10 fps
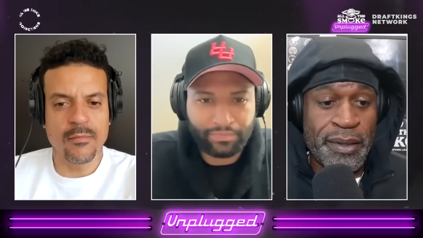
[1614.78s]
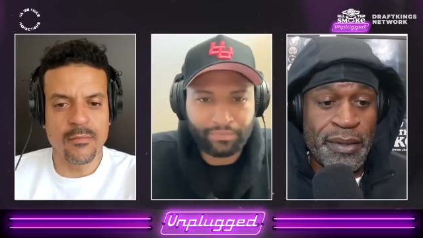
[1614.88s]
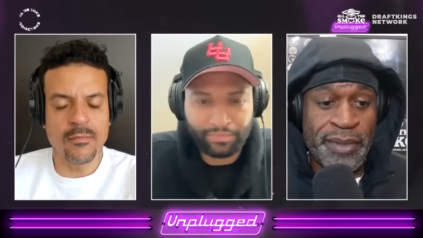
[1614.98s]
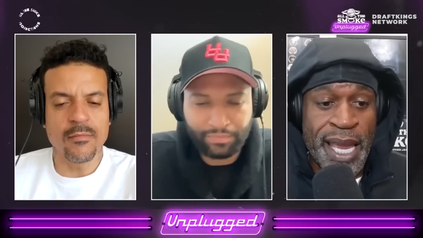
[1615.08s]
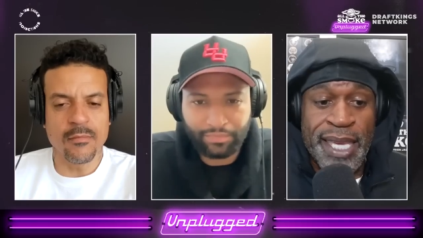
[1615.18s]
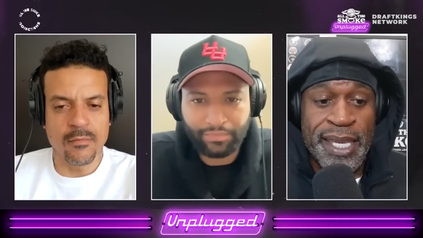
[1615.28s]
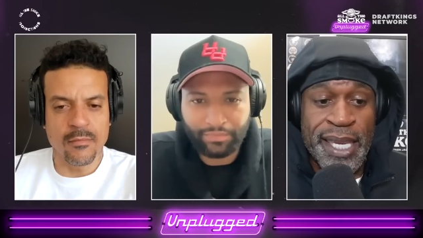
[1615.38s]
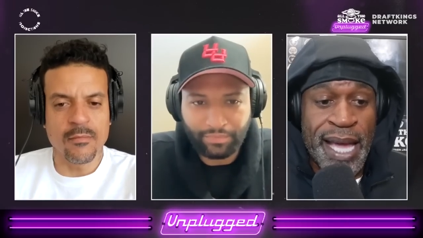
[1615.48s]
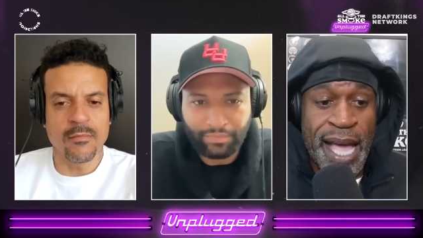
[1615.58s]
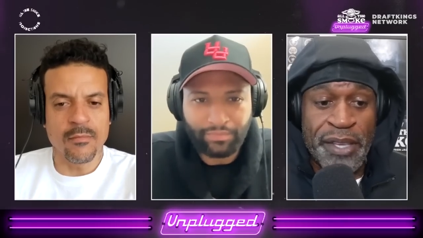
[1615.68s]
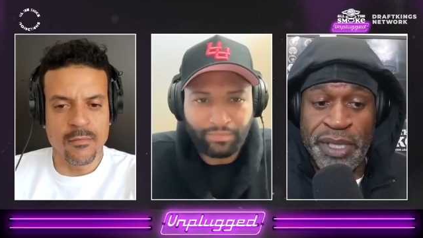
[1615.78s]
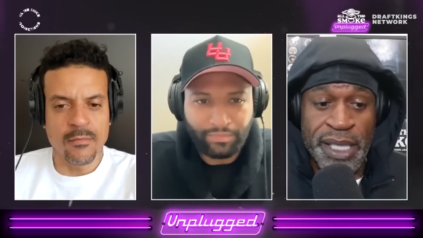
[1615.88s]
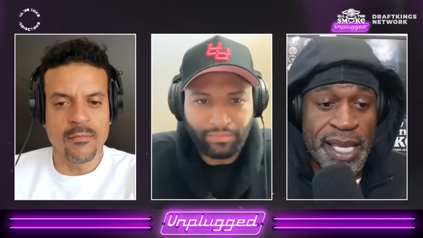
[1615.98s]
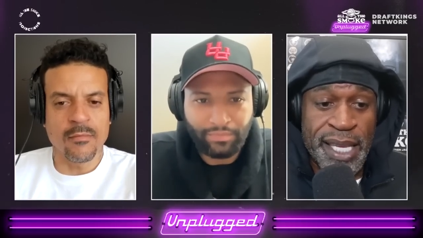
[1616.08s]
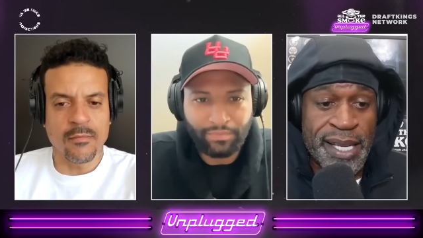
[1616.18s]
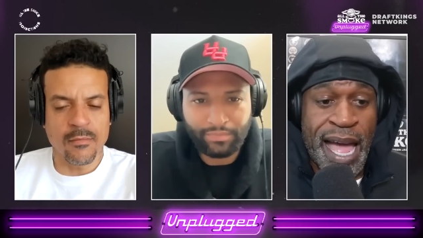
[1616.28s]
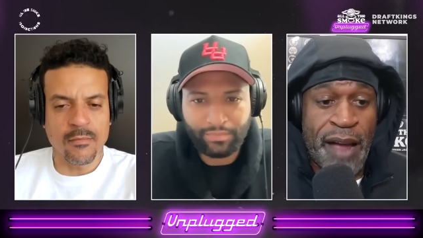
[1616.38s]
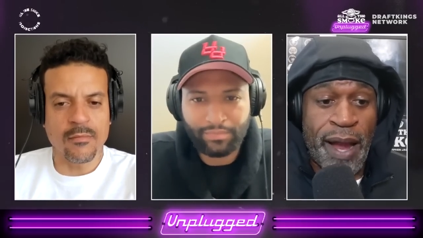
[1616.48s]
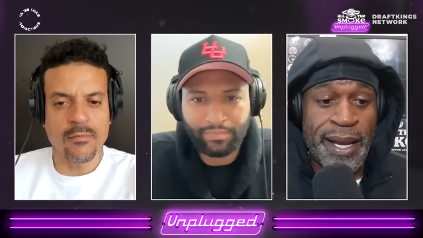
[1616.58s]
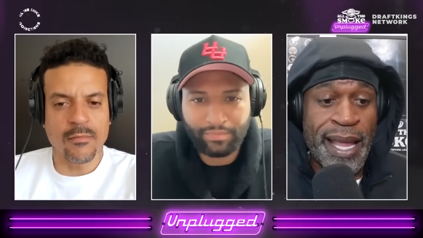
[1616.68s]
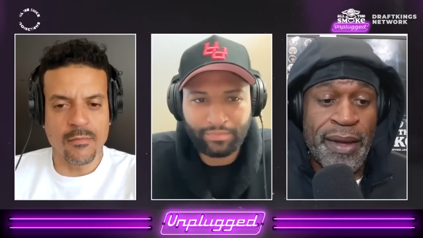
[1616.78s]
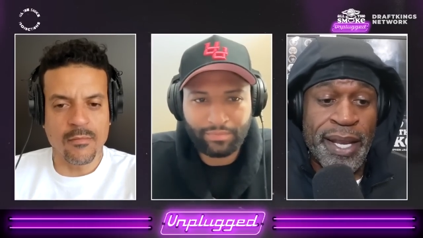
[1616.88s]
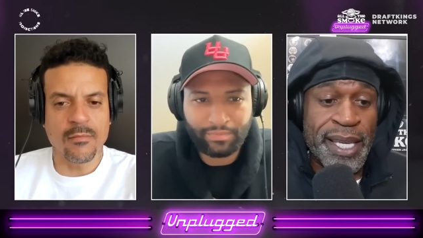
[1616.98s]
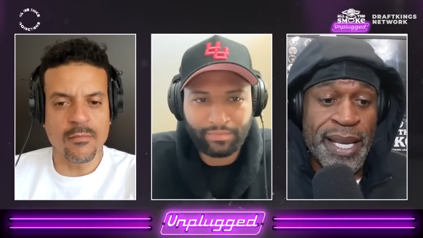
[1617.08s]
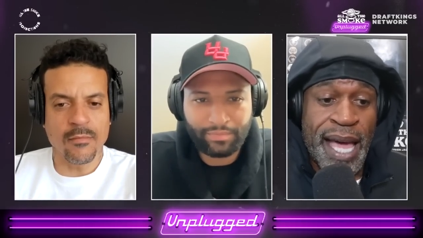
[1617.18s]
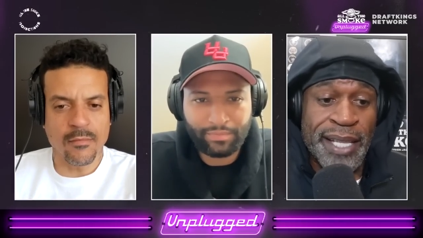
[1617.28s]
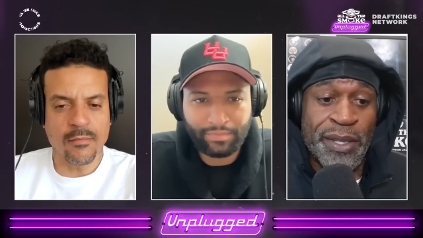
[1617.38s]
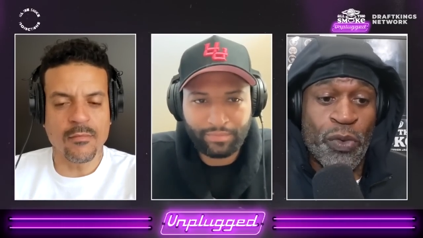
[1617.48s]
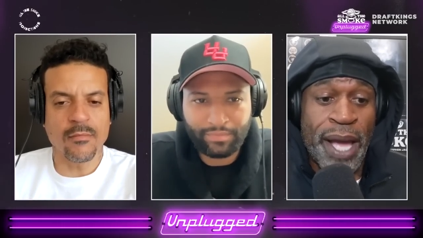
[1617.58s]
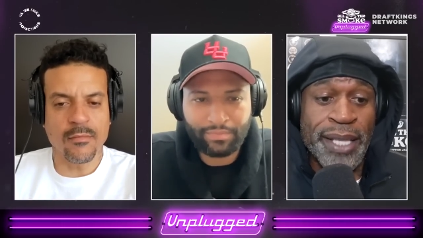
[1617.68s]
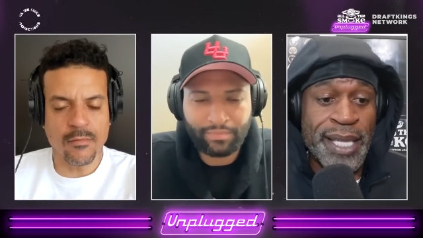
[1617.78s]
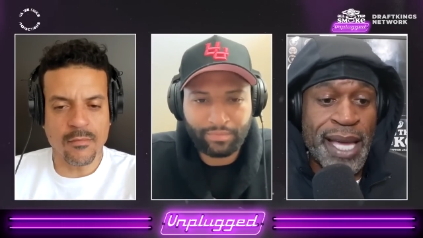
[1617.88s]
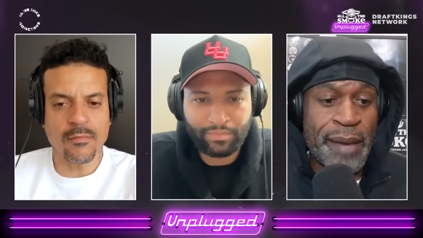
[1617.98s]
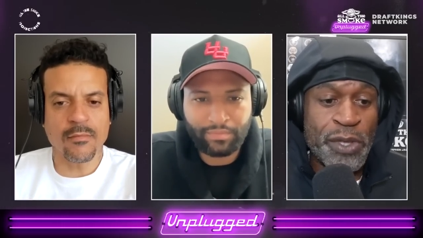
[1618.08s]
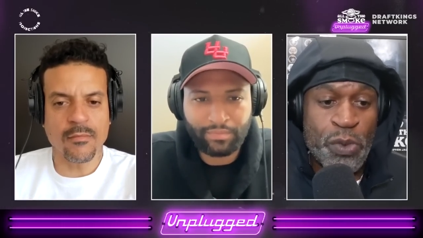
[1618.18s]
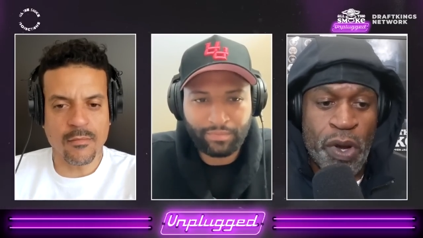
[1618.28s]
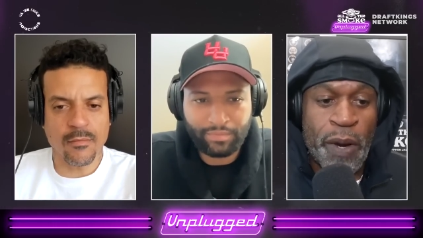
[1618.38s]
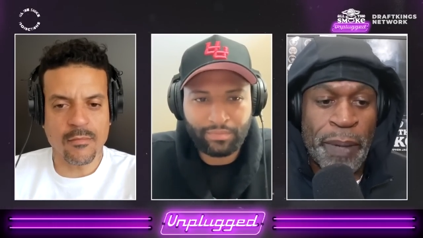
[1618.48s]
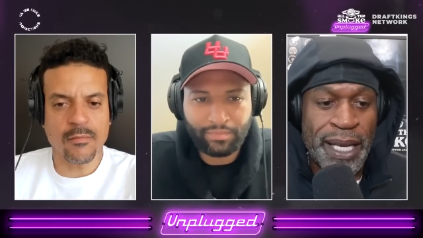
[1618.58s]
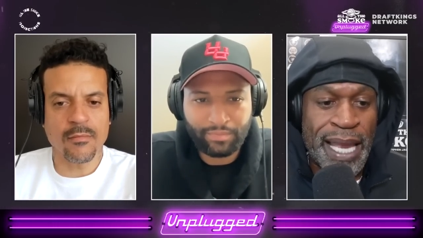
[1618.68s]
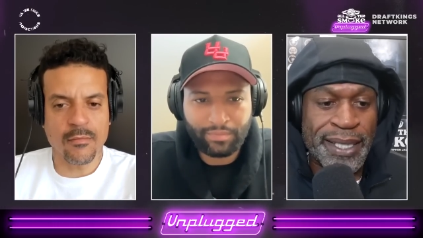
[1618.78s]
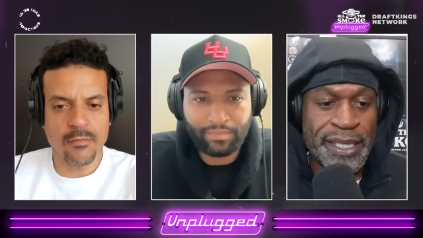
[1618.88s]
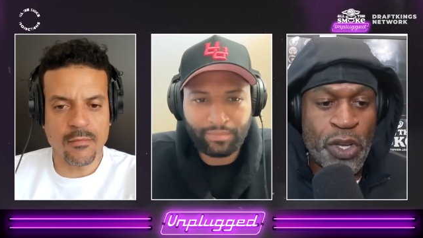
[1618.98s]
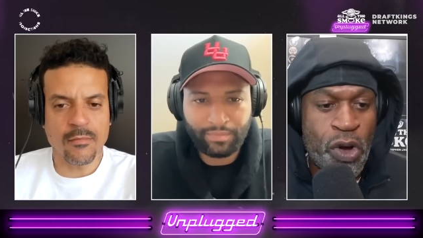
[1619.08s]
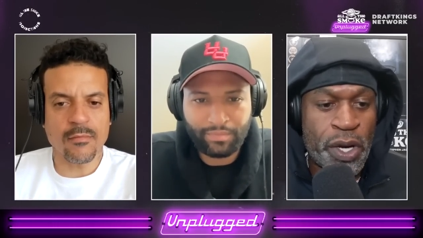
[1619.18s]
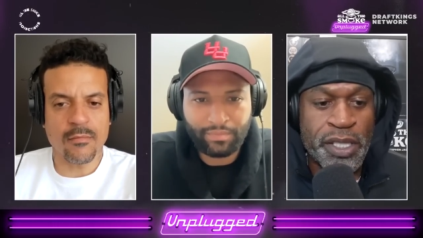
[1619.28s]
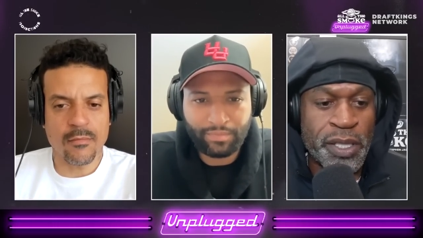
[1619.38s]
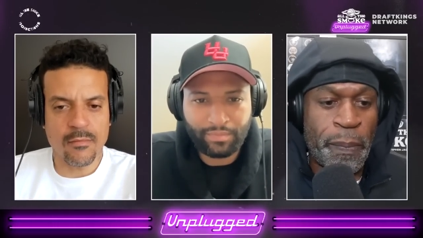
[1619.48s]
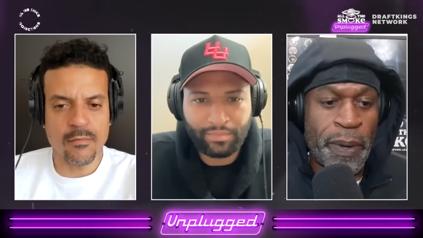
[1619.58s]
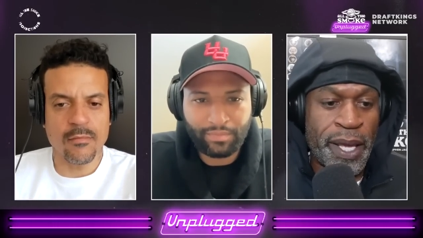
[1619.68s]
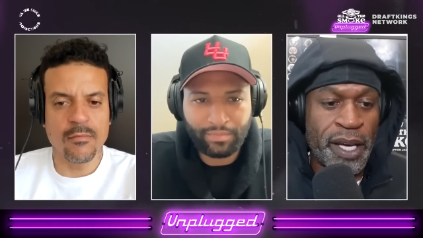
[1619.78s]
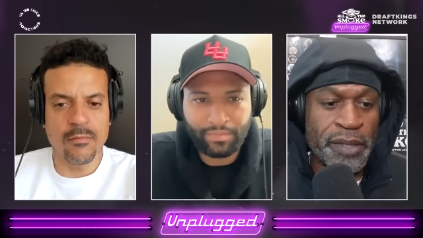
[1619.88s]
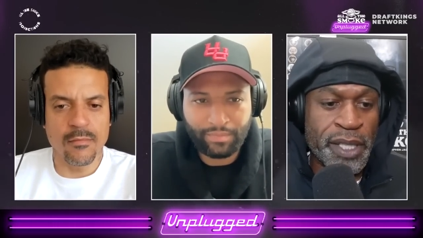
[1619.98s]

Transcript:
Speaker 1: They can get hot. You see, they're getting hot right now, and they're getting hot at the right time. You want to play like this going into the playoffs,